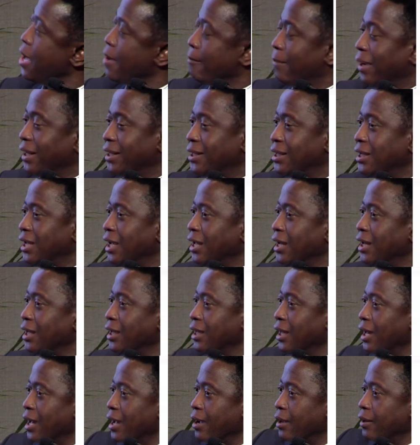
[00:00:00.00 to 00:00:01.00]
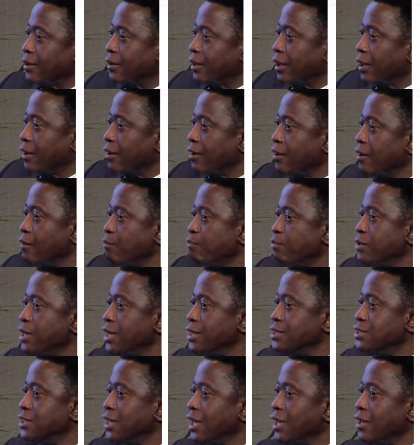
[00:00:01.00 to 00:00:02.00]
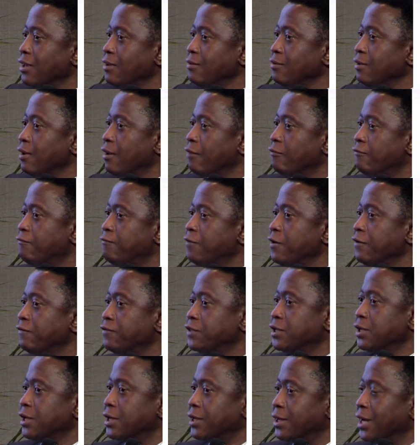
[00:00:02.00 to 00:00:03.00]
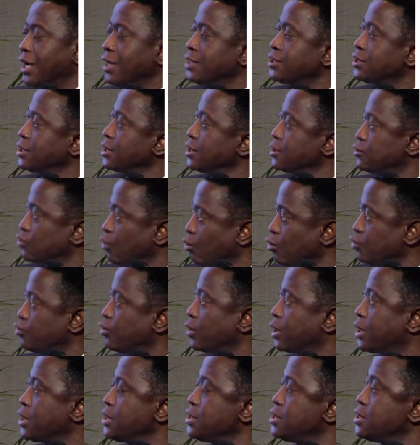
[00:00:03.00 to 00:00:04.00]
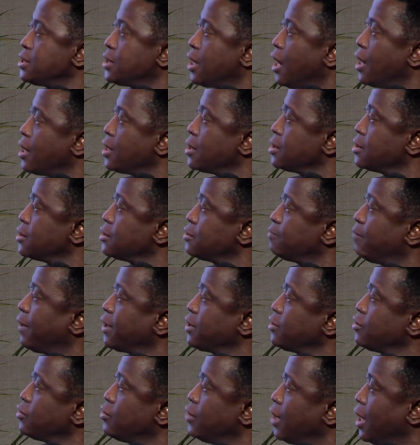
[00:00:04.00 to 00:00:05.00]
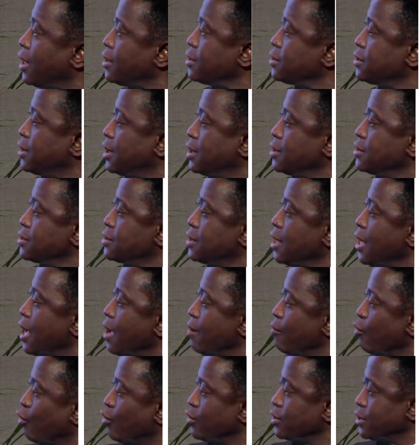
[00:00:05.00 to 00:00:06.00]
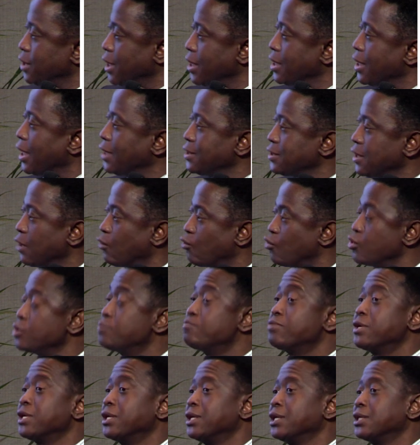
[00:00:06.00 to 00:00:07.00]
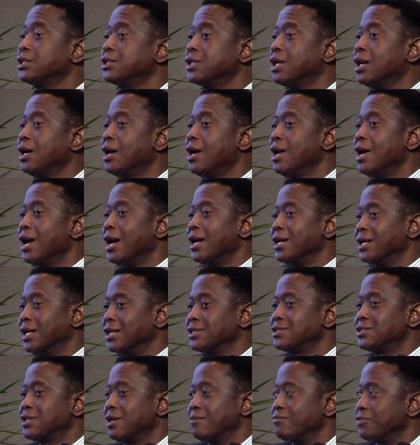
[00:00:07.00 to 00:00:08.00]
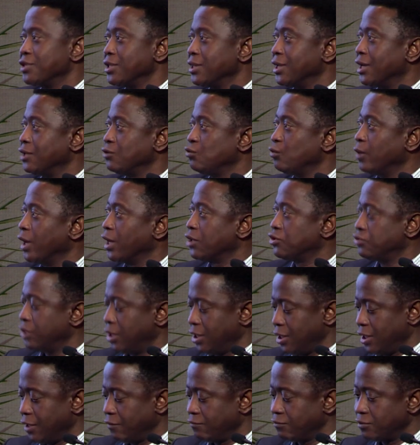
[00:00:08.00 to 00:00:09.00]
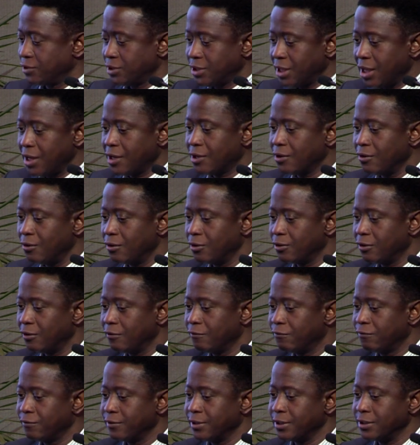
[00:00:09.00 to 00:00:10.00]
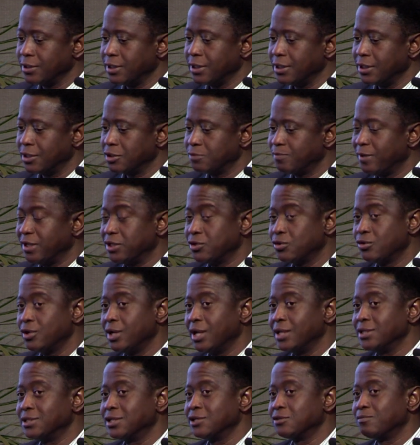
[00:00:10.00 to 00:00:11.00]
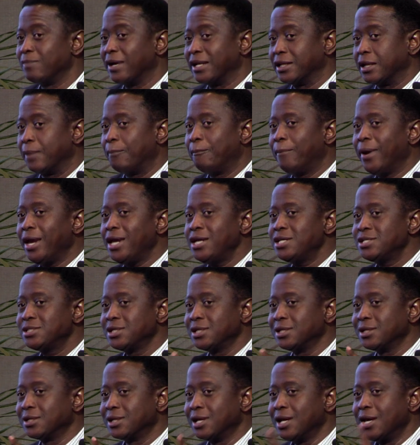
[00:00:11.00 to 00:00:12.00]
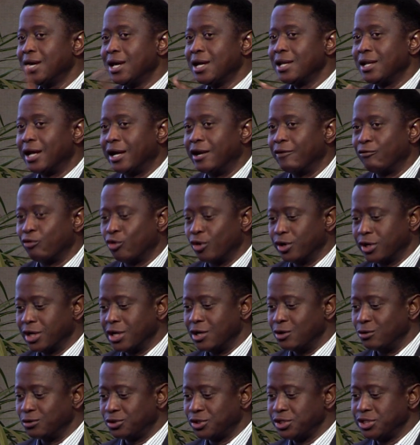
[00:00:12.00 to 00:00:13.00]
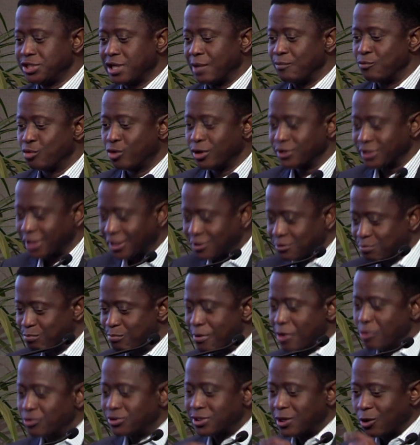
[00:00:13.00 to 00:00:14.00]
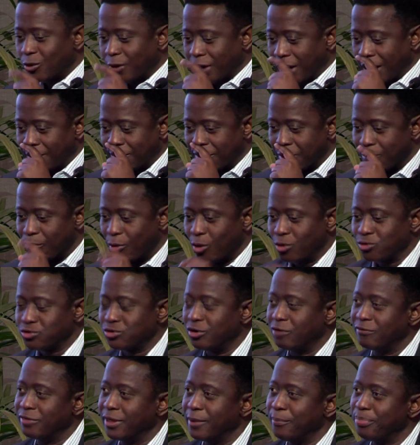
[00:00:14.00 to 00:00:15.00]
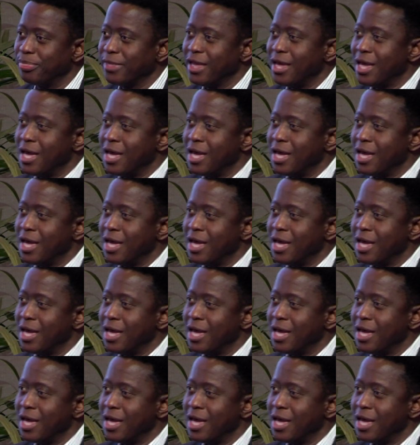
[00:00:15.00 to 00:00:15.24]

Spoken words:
But clearly the PSA 50 reduction is also critical in this particular instance, because then that's a good predictor, and that's something that we actually have to take note of in this particular instance. But the patient that have gotten lutetium, because that's mostly going to be most of them.